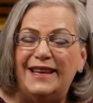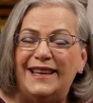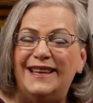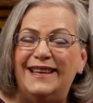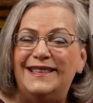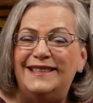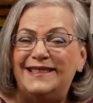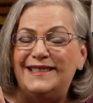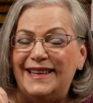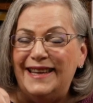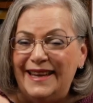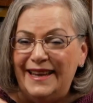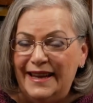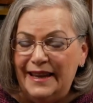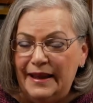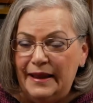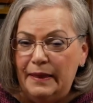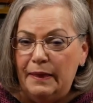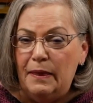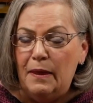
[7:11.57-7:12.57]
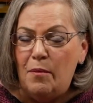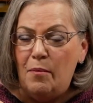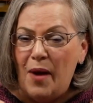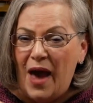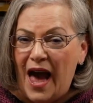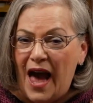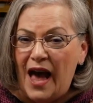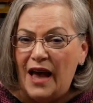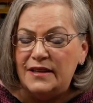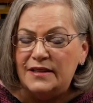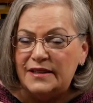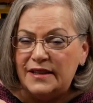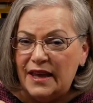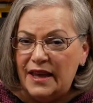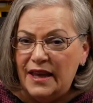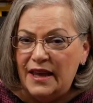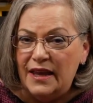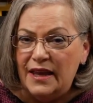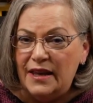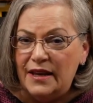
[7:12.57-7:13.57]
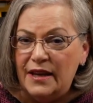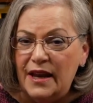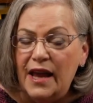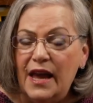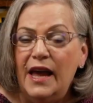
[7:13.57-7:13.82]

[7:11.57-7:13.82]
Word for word: is in the basket.